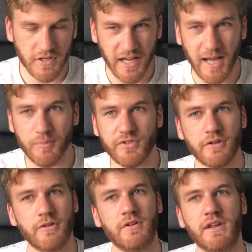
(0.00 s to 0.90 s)

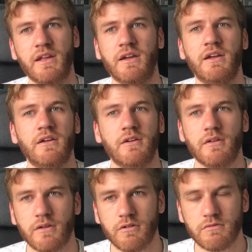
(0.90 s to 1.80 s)
Absolutely
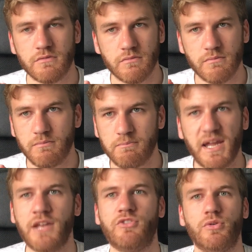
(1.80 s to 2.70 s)

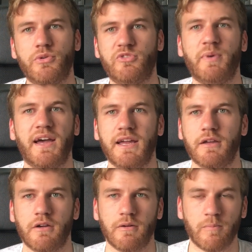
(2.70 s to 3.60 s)
mental spec,
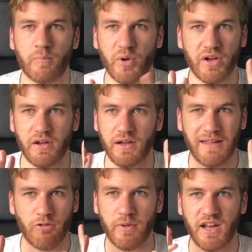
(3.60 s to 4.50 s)
but
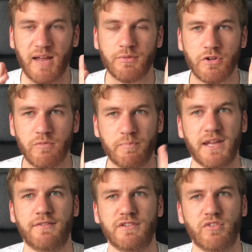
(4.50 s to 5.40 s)
it will be an absolute
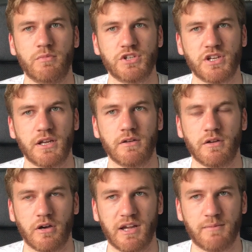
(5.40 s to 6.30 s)
beast of a machine,
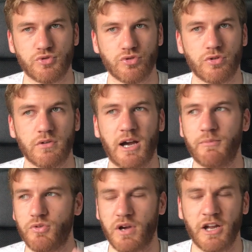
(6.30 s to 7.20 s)
I am sure. Up
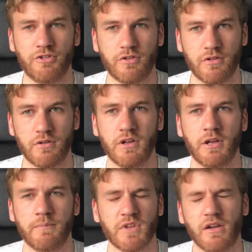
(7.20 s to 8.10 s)
to 1.5
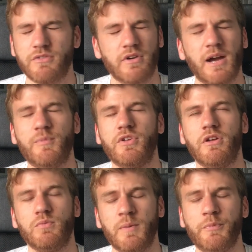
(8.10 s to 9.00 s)

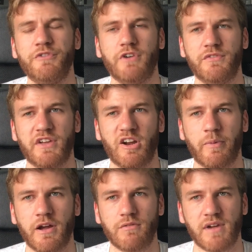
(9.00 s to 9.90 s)

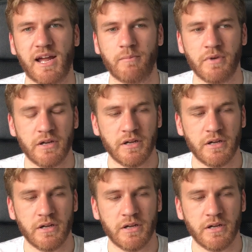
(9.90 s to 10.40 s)
terabyte of RAM,